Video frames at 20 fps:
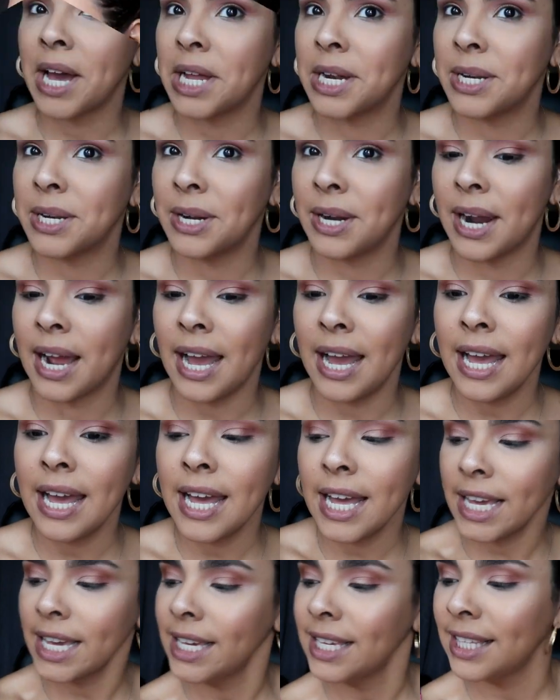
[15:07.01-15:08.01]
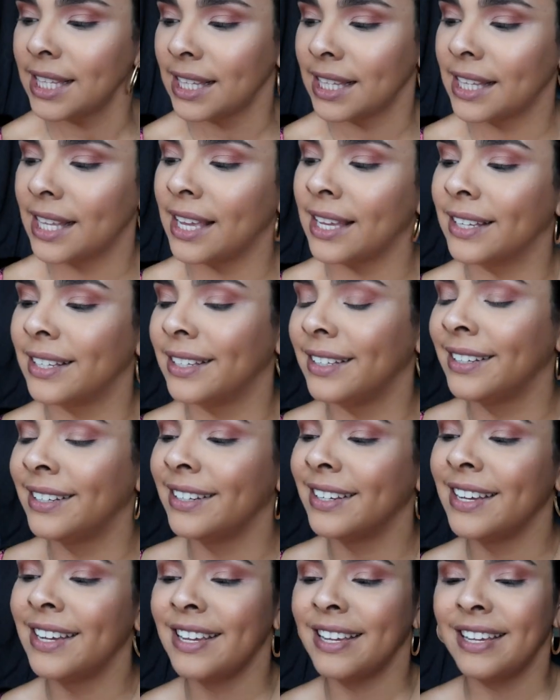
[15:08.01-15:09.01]
Under eyes.
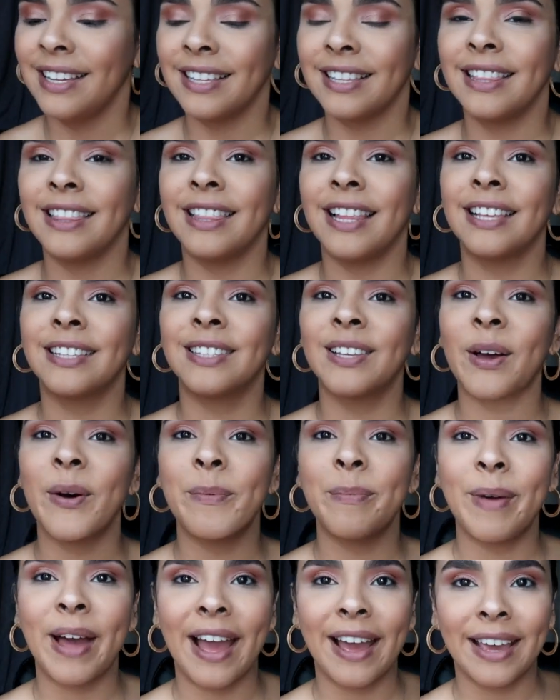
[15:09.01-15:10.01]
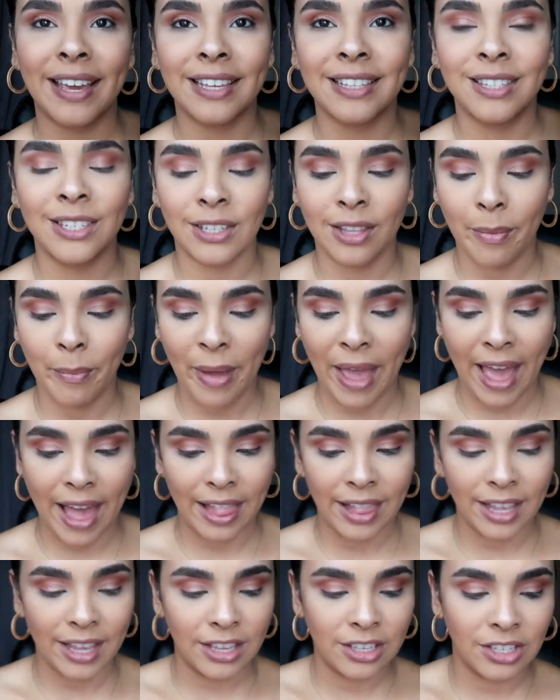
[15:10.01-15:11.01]
Let's go back into the
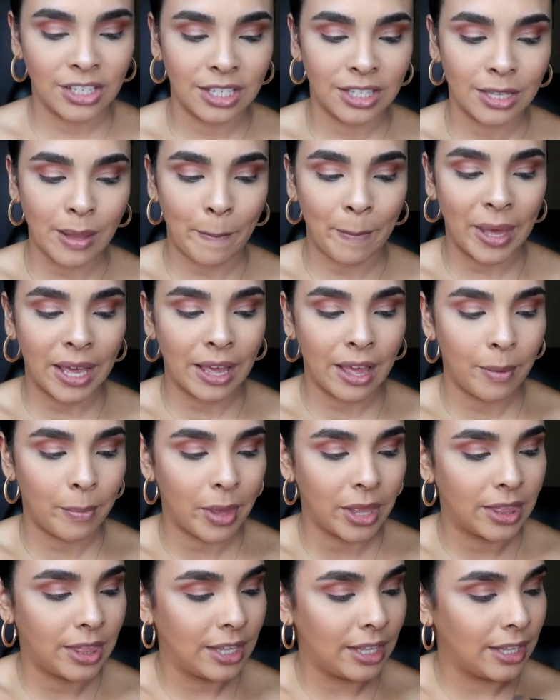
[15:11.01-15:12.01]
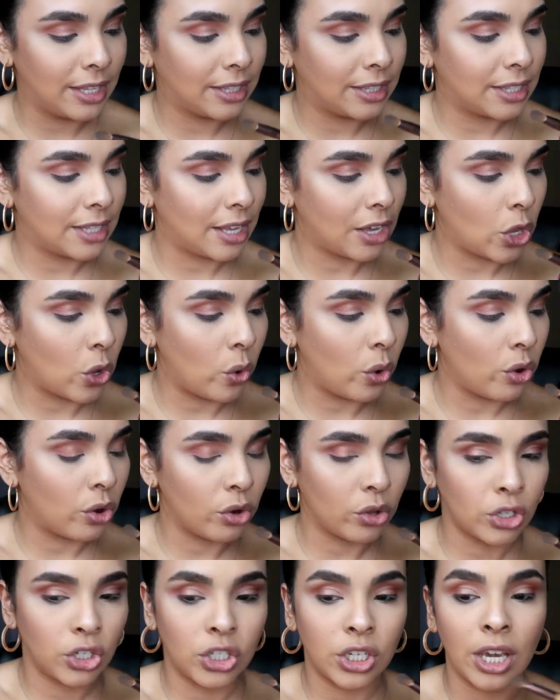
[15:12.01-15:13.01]
palette and just pick up this
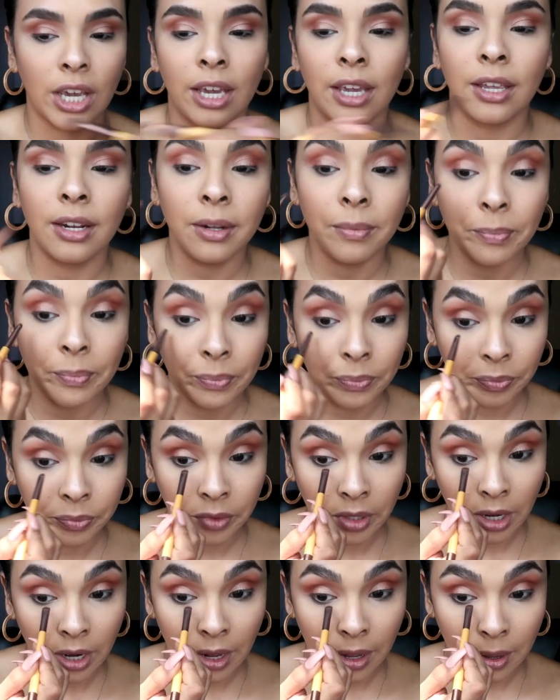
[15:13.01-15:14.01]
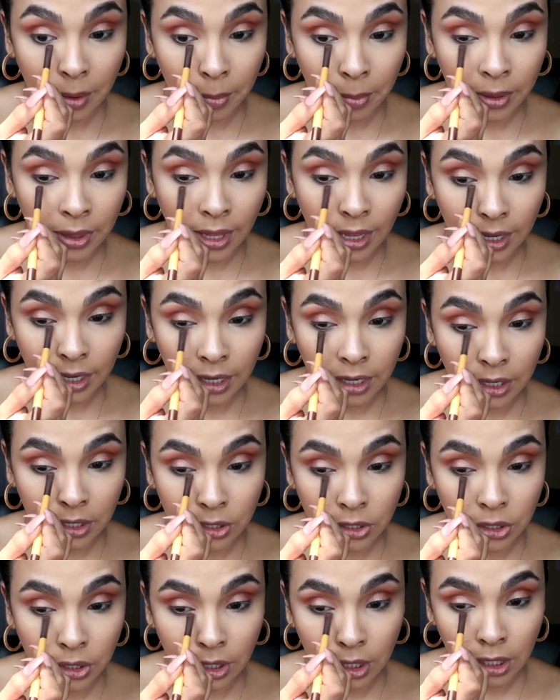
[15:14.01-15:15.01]
coral shade, apply it
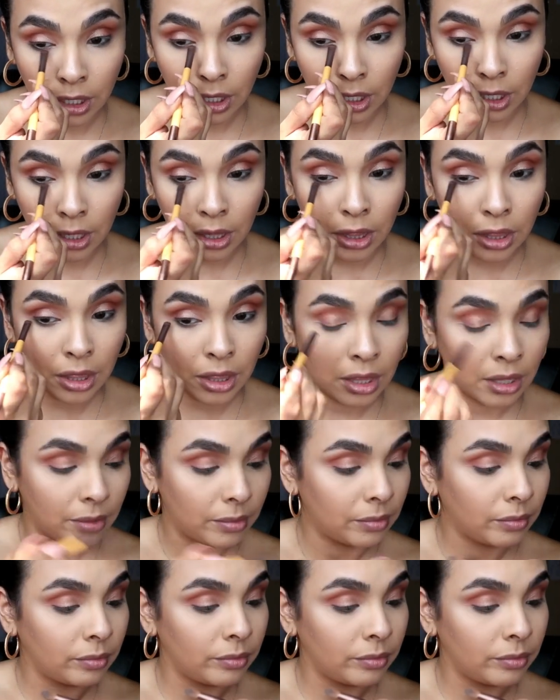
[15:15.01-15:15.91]
underneath.